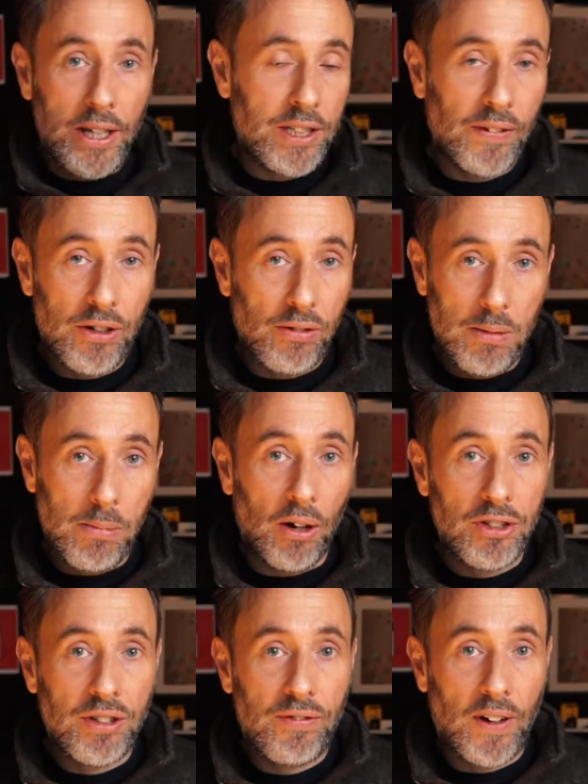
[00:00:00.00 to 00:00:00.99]
of other emails
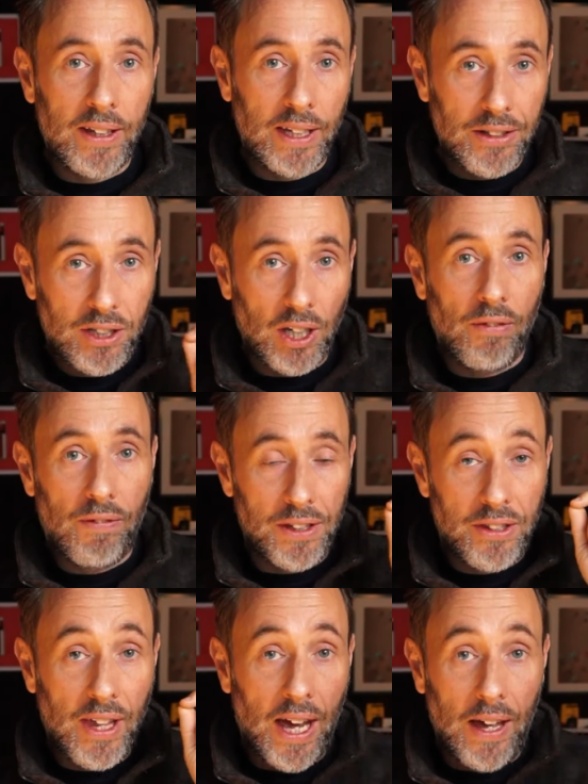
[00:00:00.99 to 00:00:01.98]
to find that stuff that's
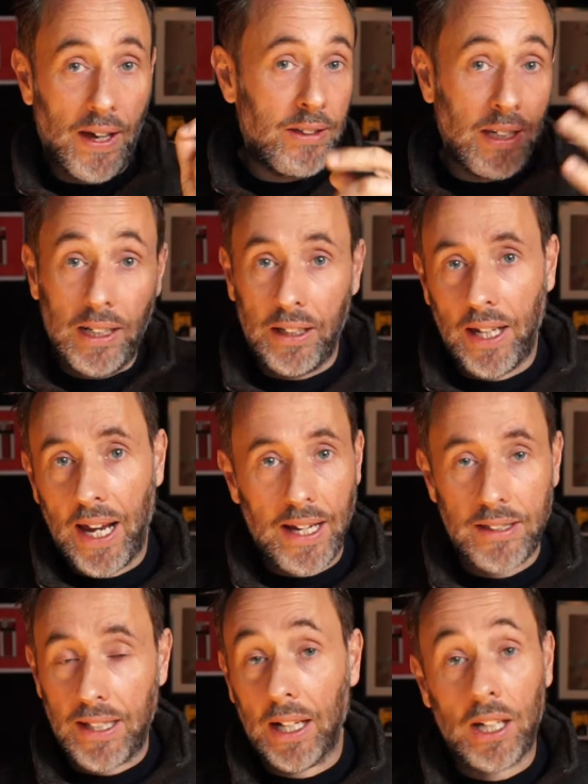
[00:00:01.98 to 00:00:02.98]
there, that needle in a
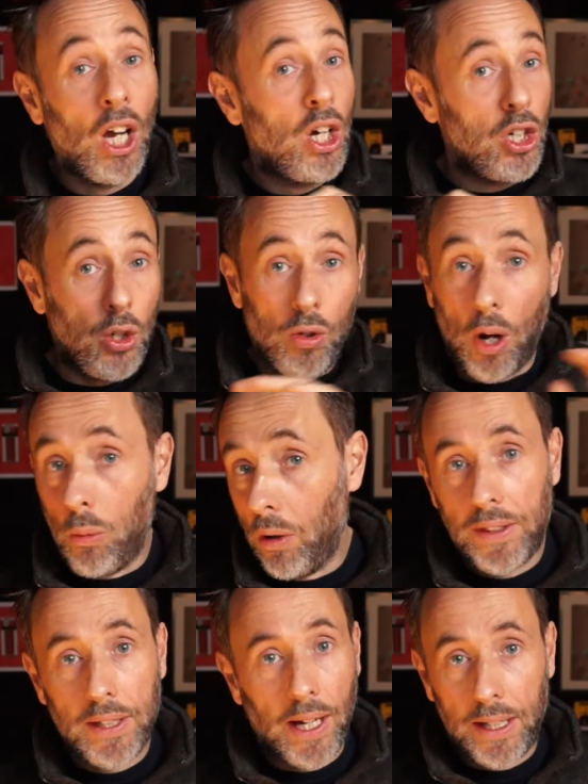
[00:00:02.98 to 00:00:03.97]
haystack. You don't want
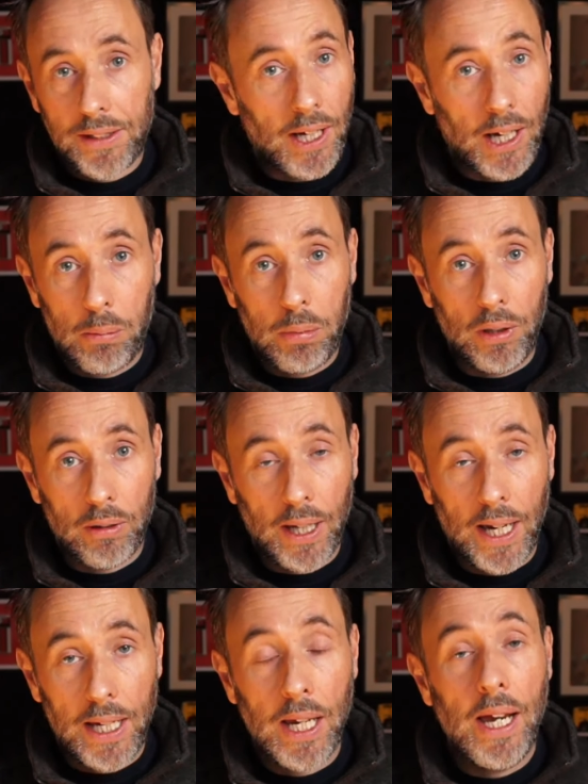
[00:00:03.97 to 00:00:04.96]
that to happen,
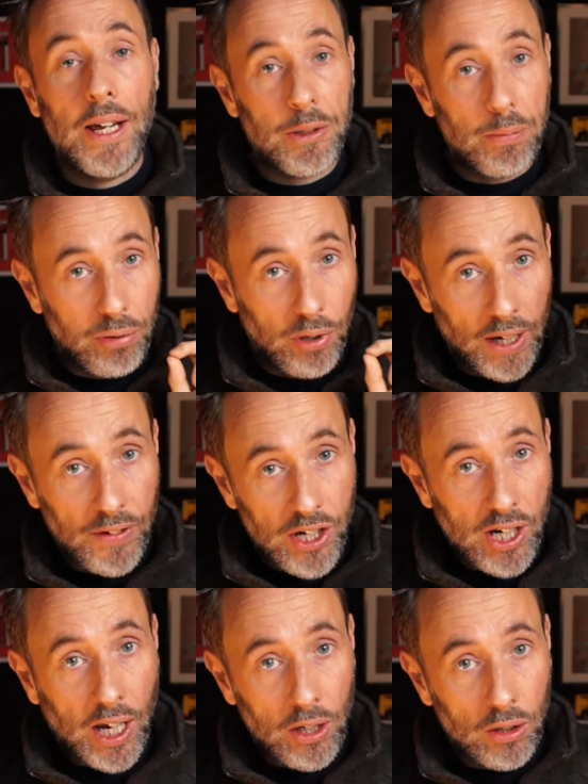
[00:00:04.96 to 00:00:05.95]
okay? It's a private
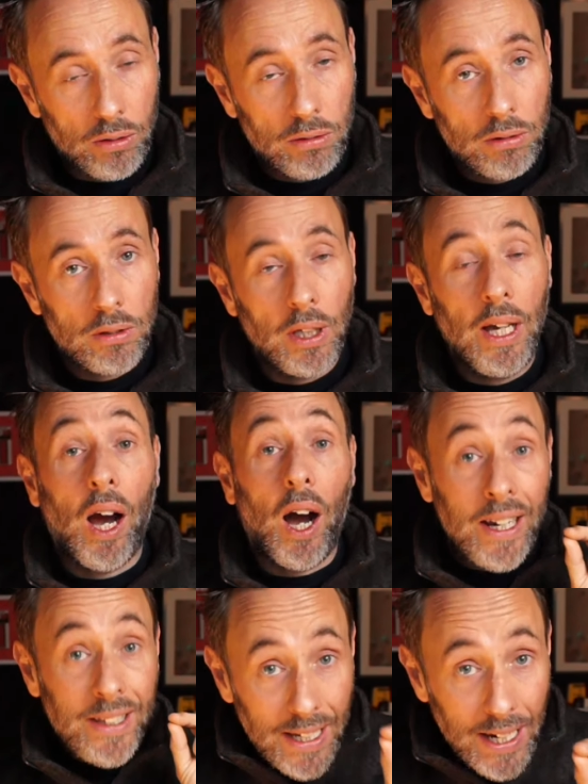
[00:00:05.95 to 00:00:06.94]
channel,
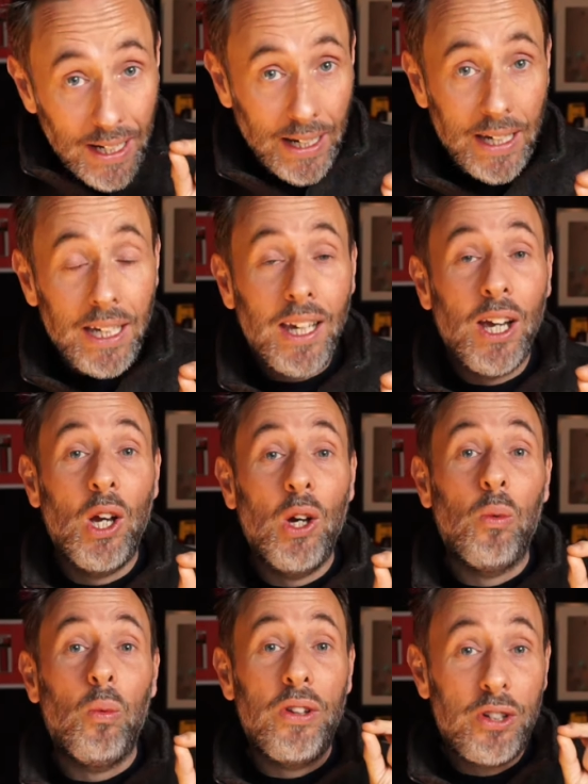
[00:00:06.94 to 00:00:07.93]
ideally
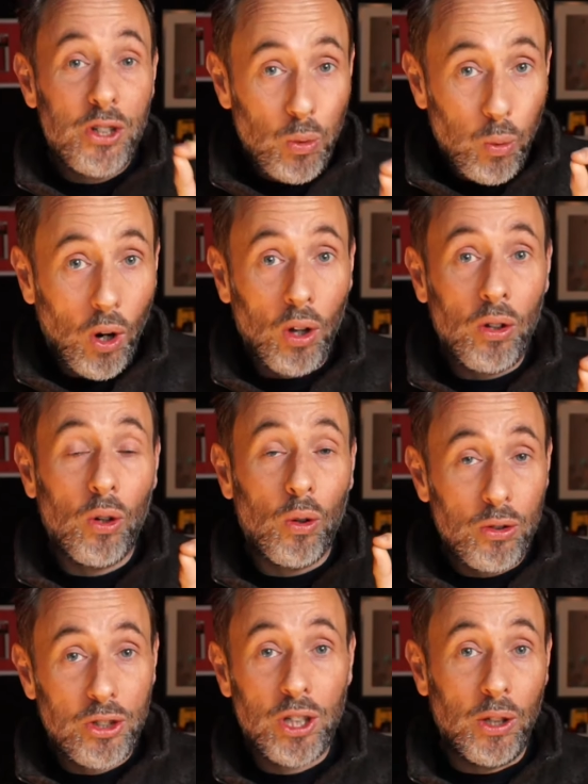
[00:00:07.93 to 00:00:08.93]
with just one or
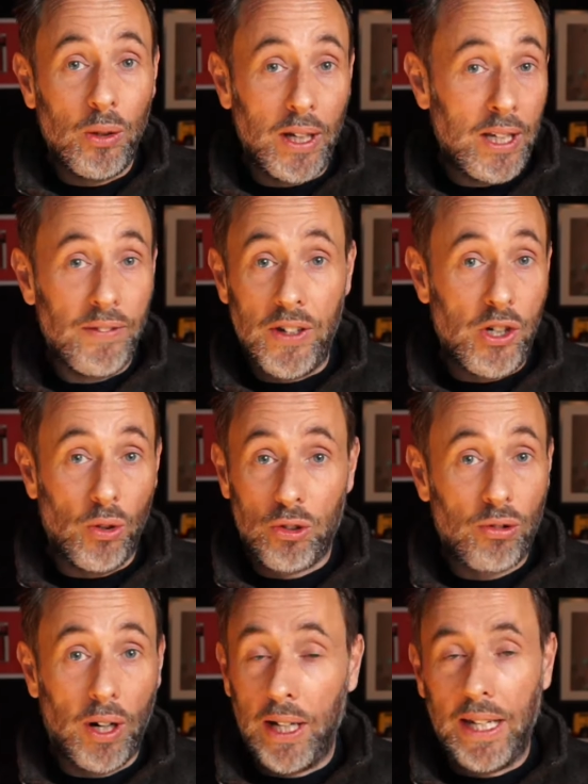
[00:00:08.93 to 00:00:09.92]
two individuals,
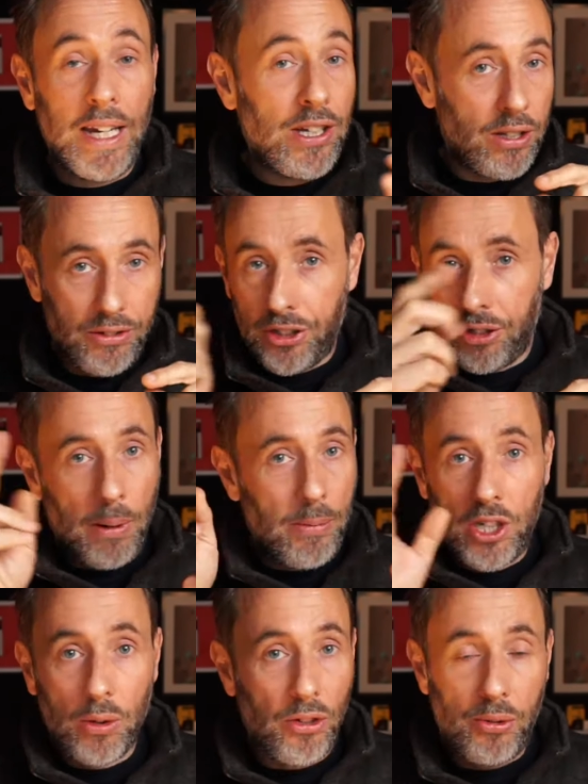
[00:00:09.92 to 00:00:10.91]
right? So maybe
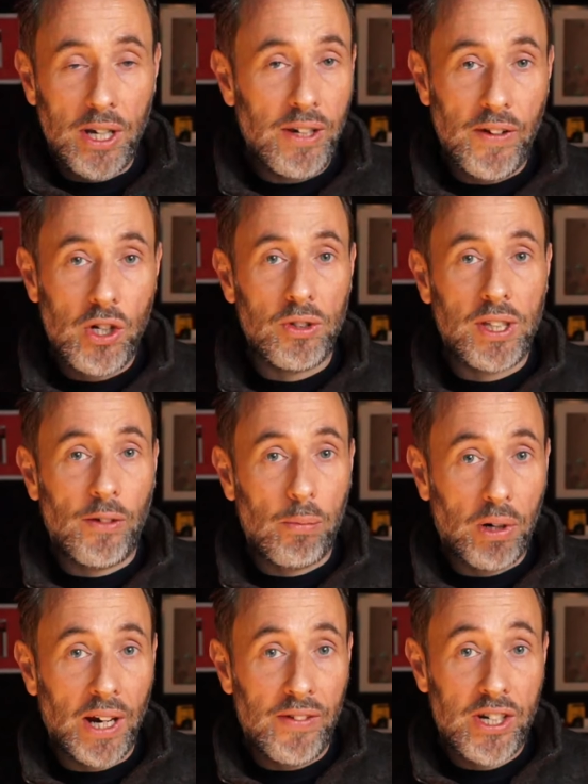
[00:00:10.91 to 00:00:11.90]
2 or 3 individuals have a
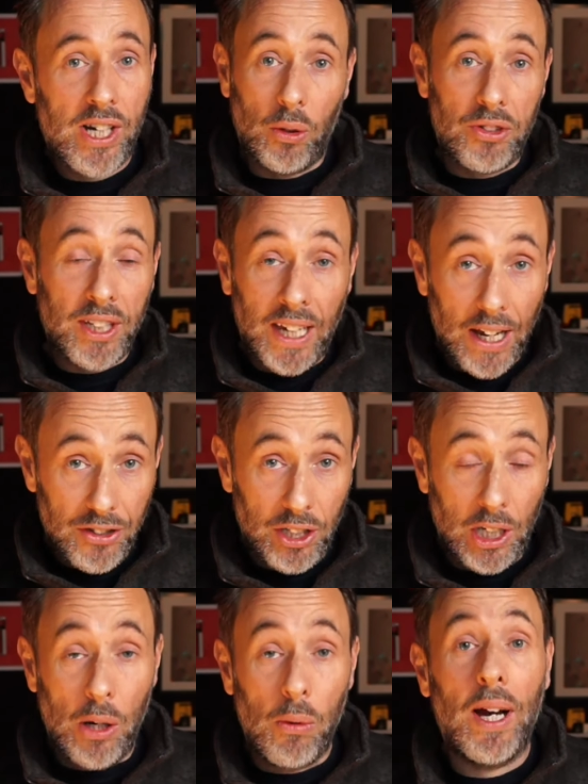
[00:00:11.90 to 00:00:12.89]
private channel to get to
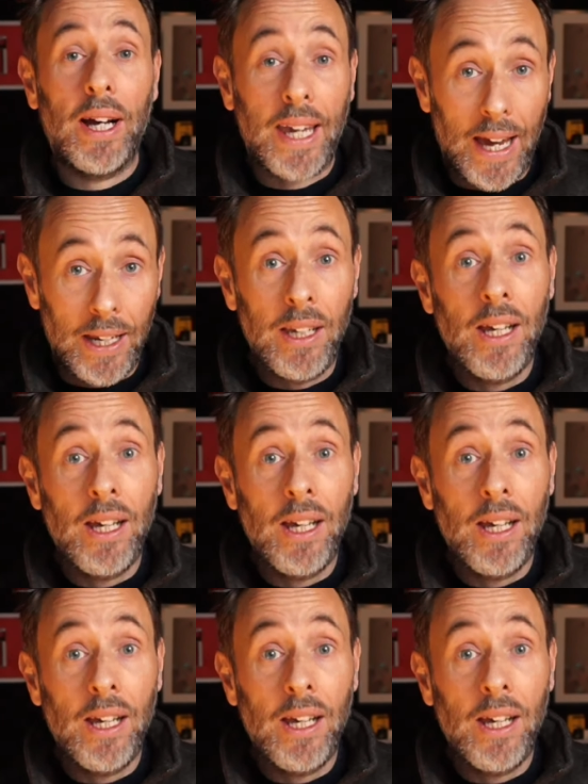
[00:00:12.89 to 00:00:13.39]
you, again,